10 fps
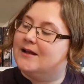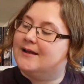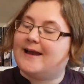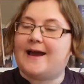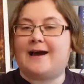
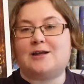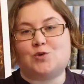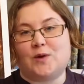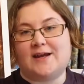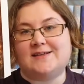Can't
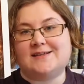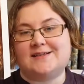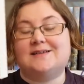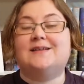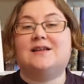wait.
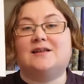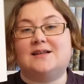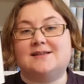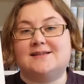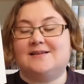
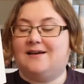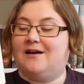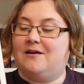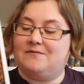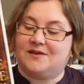This
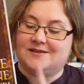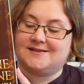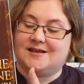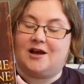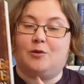
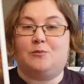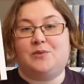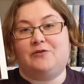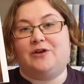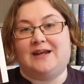I'll
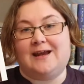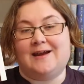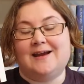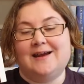be reading